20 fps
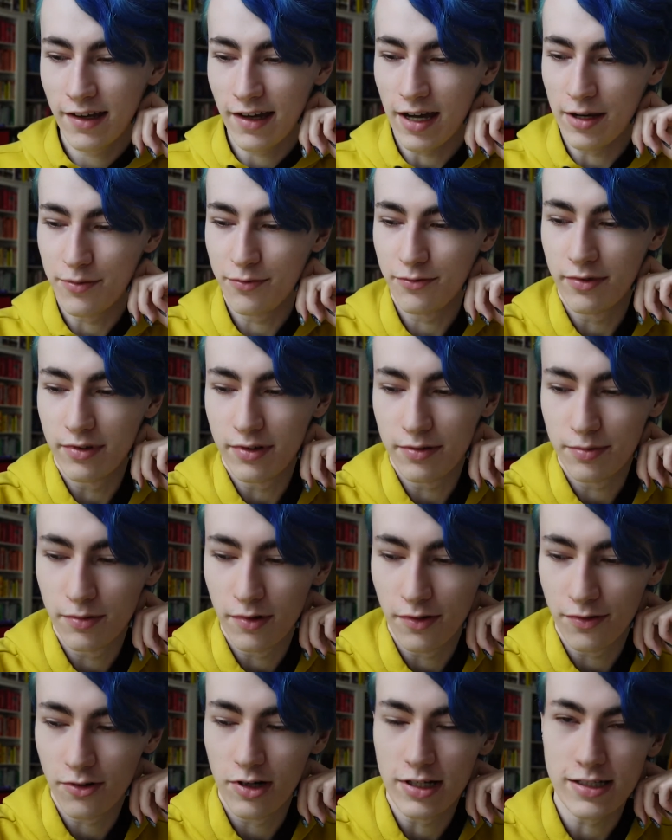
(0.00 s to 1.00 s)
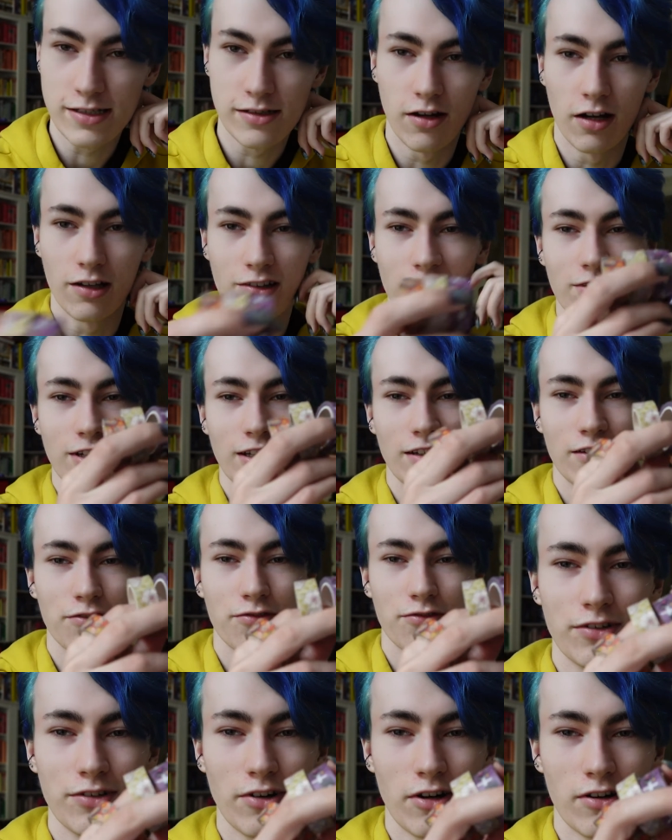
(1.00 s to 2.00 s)
I'm of course launching the
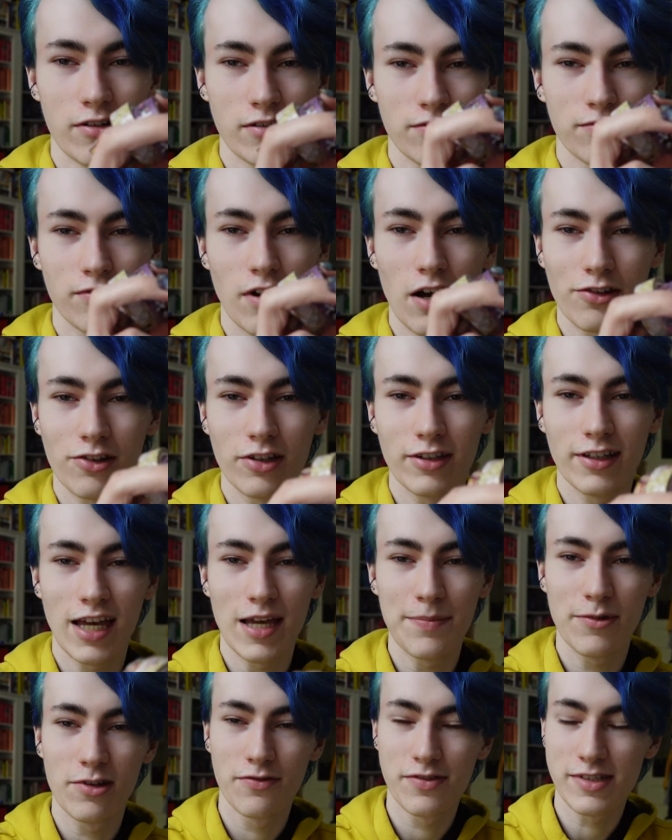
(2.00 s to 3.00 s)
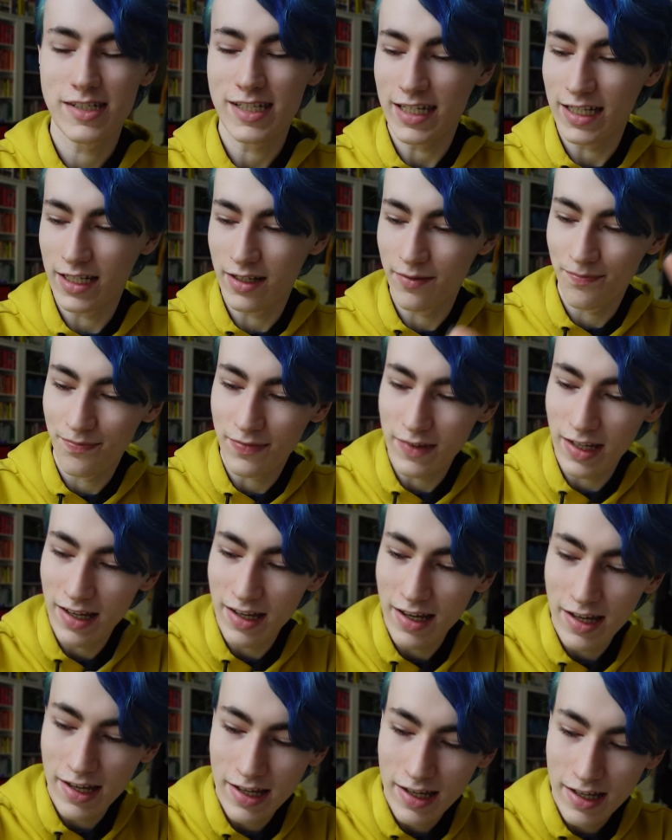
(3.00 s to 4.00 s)
rolls of washi tape you've seen
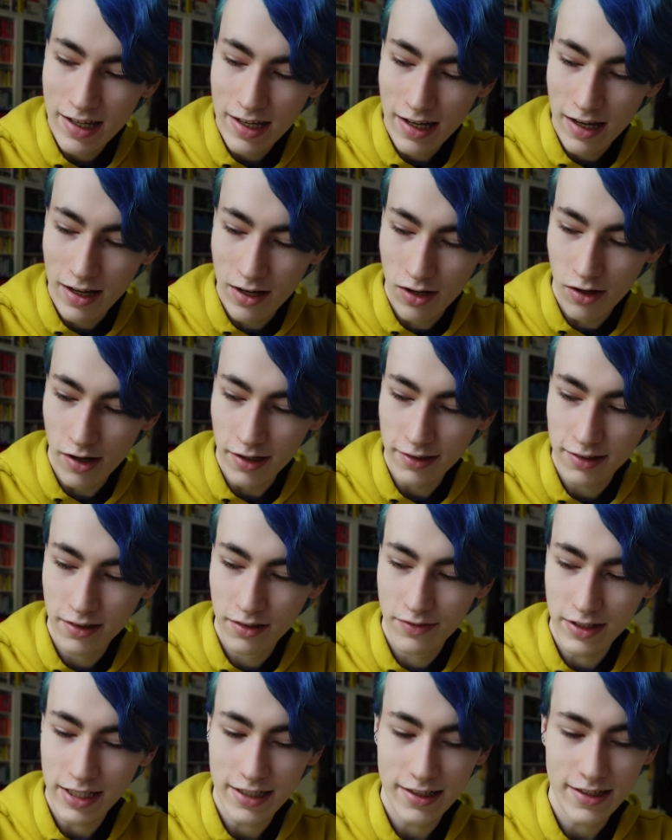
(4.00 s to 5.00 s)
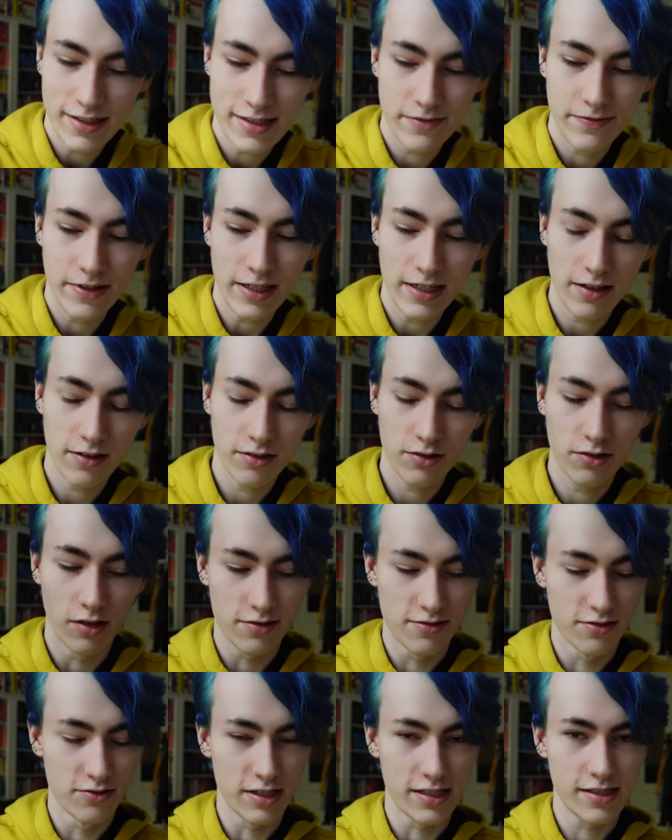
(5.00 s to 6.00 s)
a lot of in this video. You
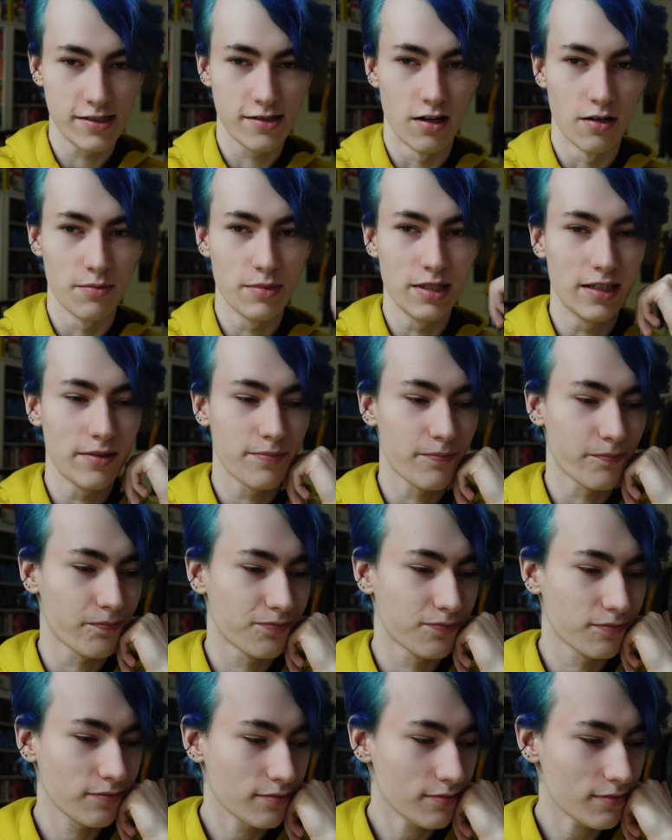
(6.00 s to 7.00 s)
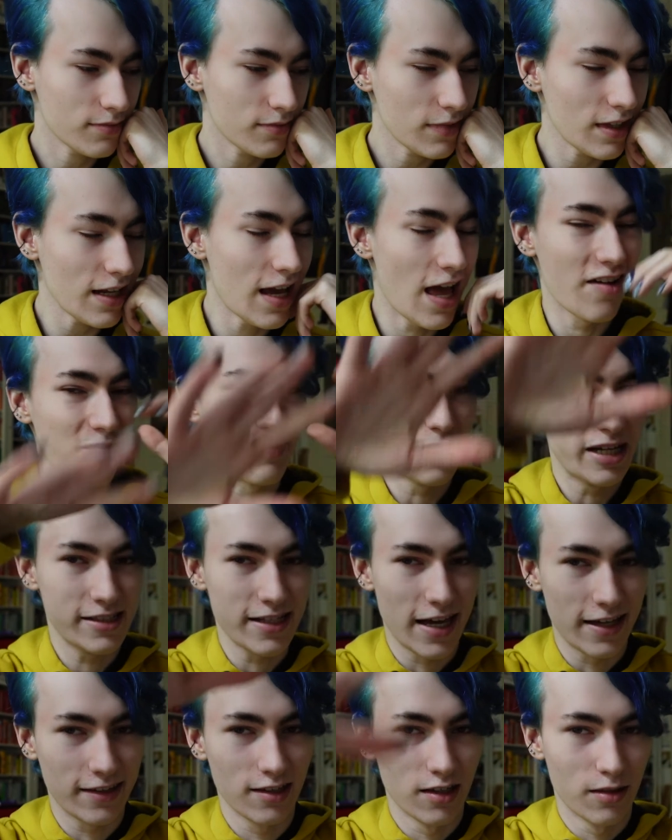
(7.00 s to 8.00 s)
also just saw me have my
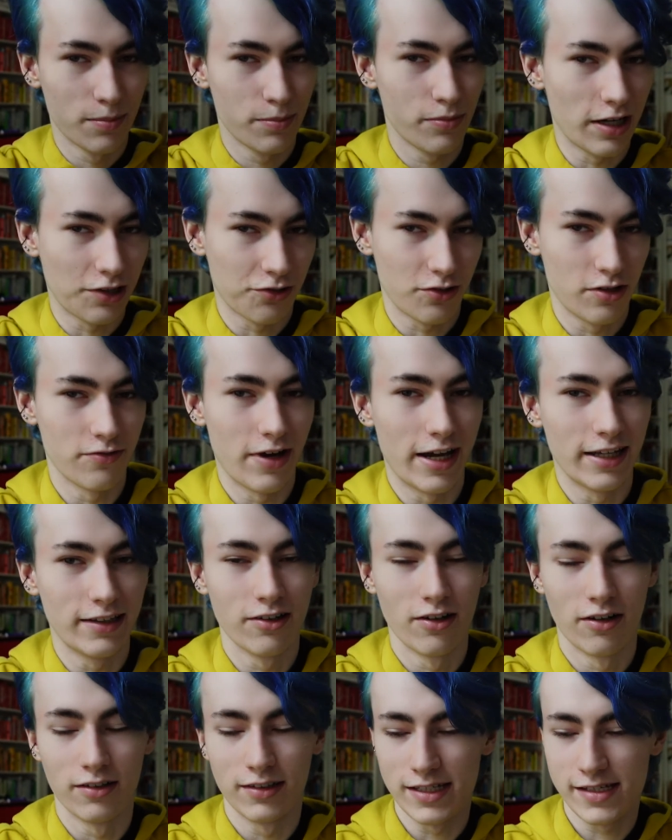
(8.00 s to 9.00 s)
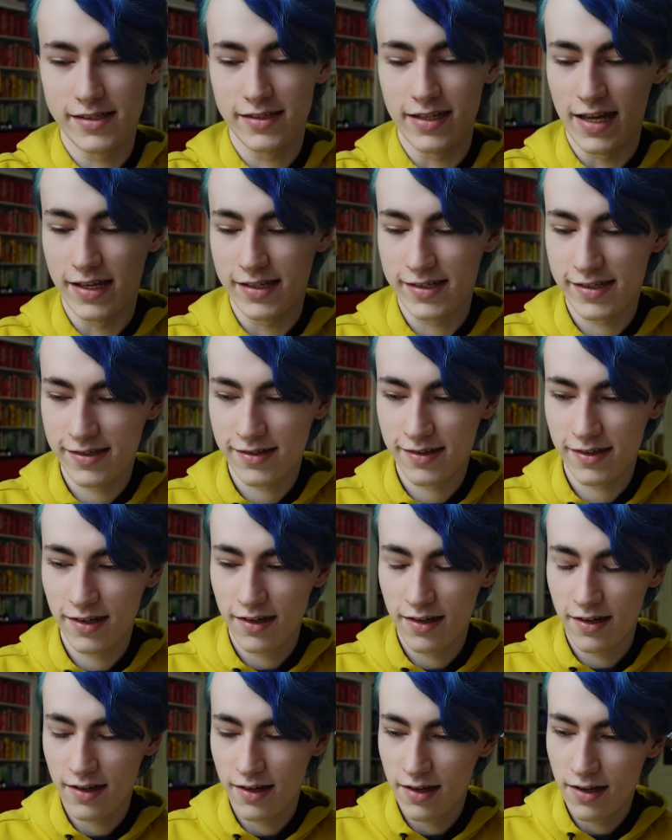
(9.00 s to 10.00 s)
setup actually right here on this desk
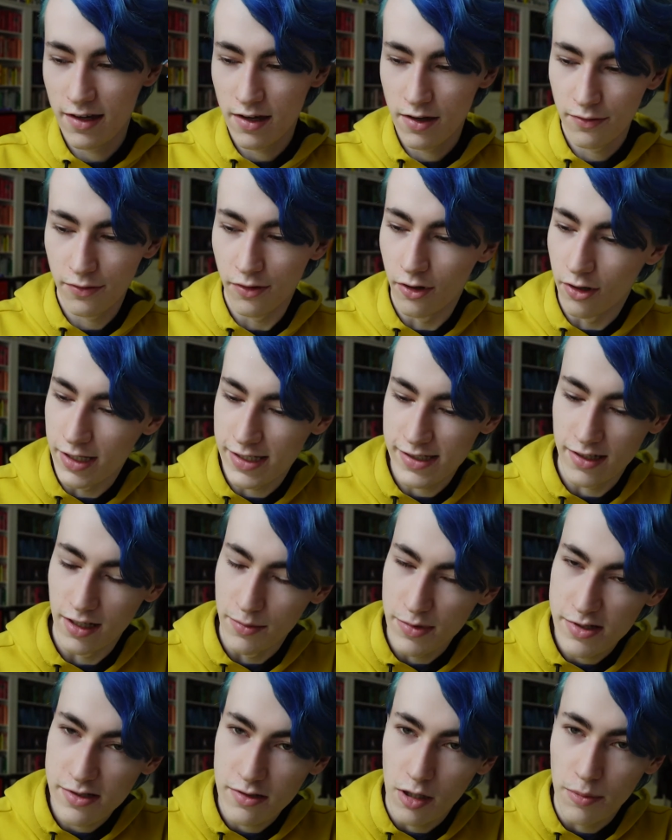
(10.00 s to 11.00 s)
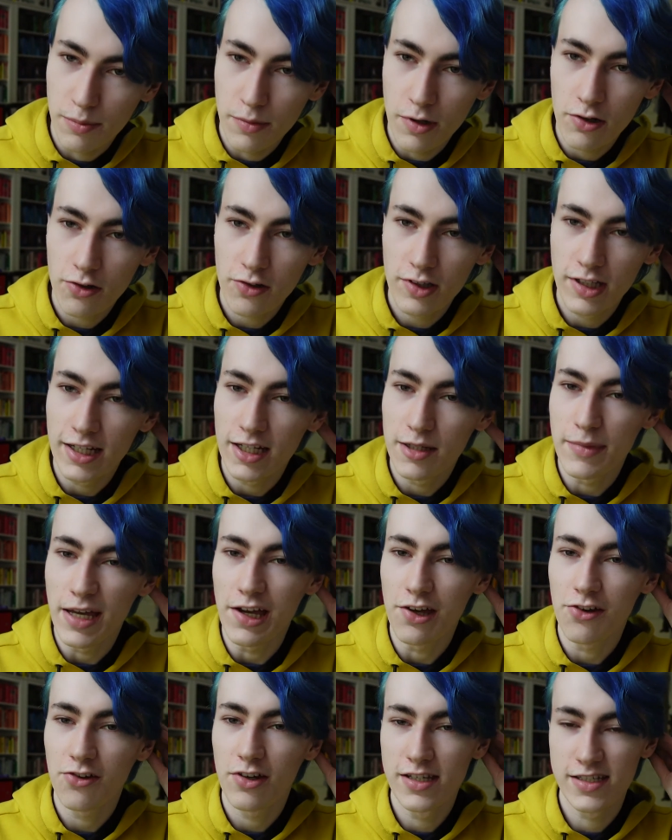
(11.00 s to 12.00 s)
for some stop motion
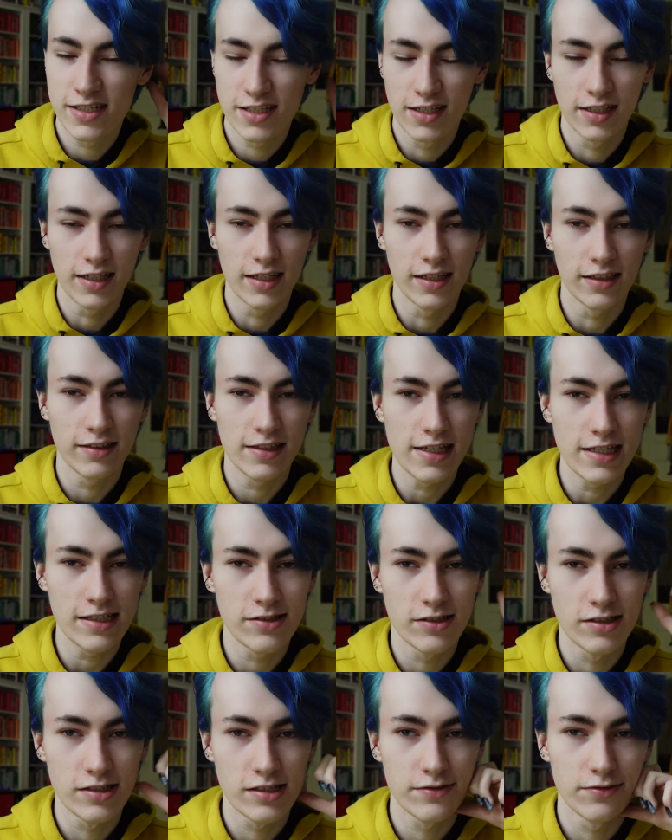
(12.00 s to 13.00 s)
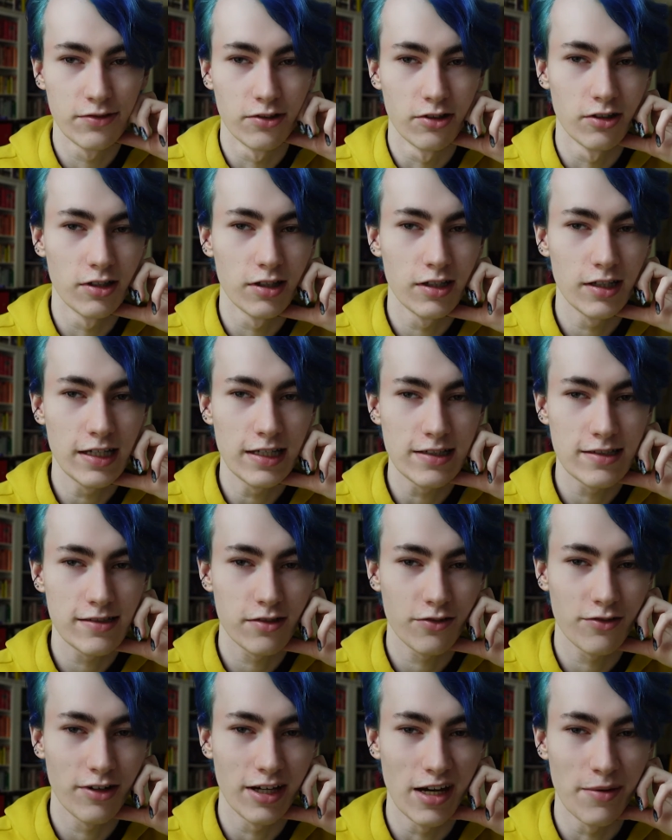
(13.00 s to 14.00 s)
animations and little teasers for
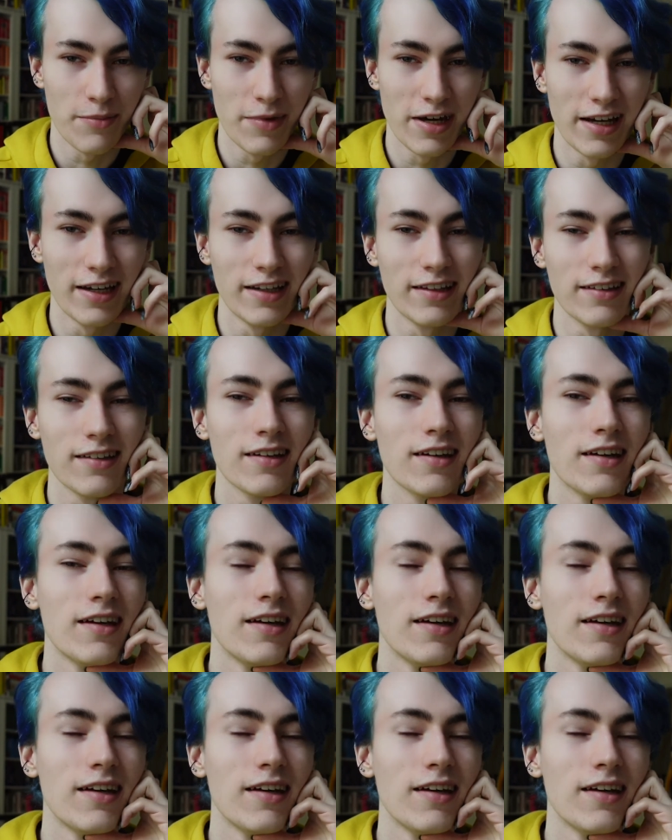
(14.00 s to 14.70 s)
Instagram and